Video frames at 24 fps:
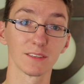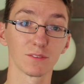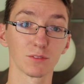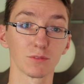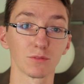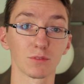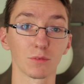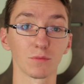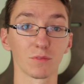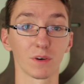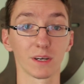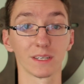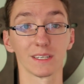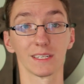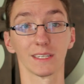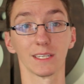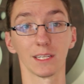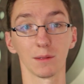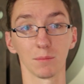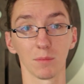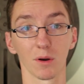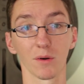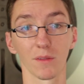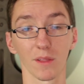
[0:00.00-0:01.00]
different from Finding
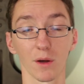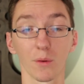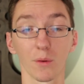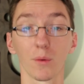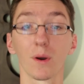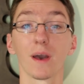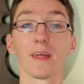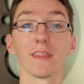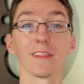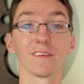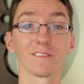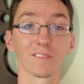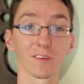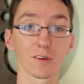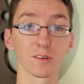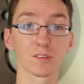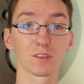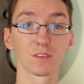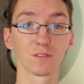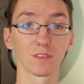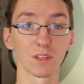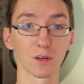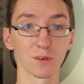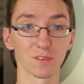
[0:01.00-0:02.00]
Nemo, though, and the first
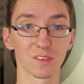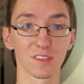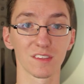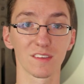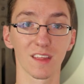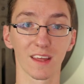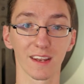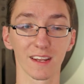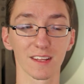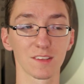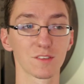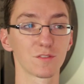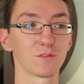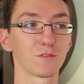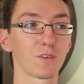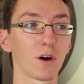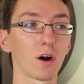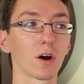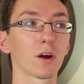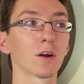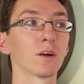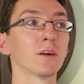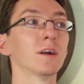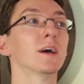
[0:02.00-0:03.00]
of those is that it's
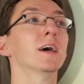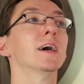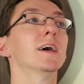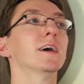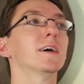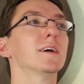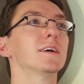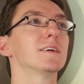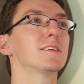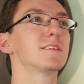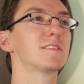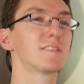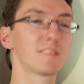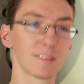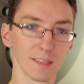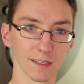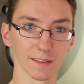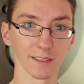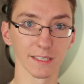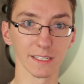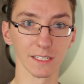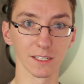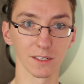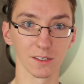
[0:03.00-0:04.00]
far
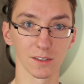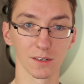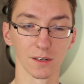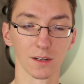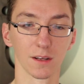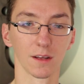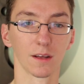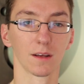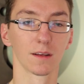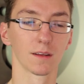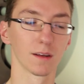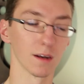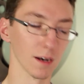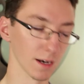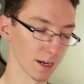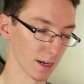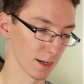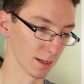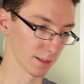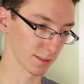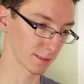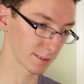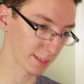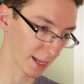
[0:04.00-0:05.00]
sillier.
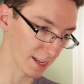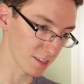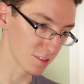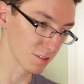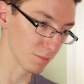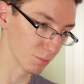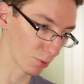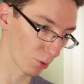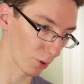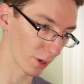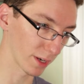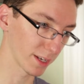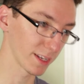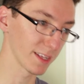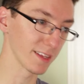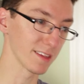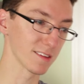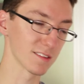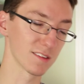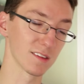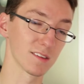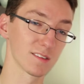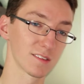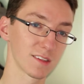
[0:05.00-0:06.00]
Case in point
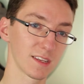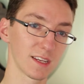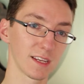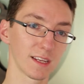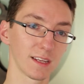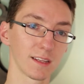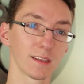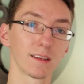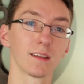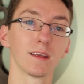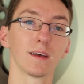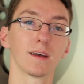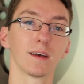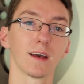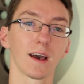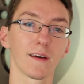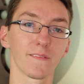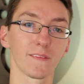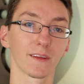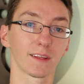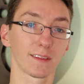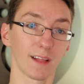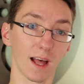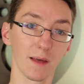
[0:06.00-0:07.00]
is the scene
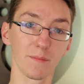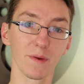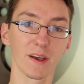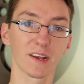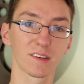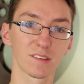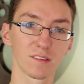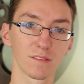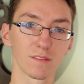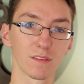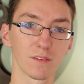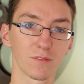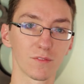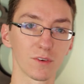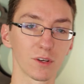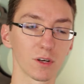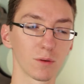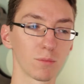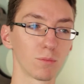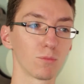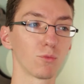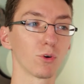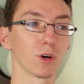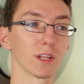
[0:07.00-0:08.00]
at the climax of the
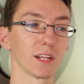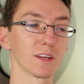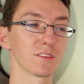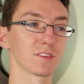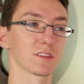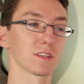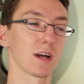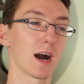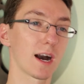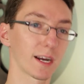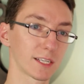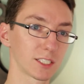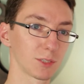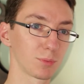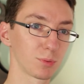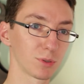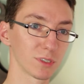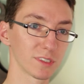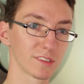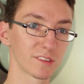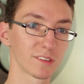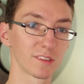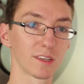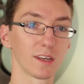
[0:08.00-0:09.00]
film where there's an
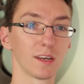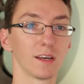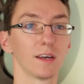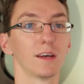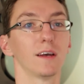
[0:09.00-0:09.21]
octopus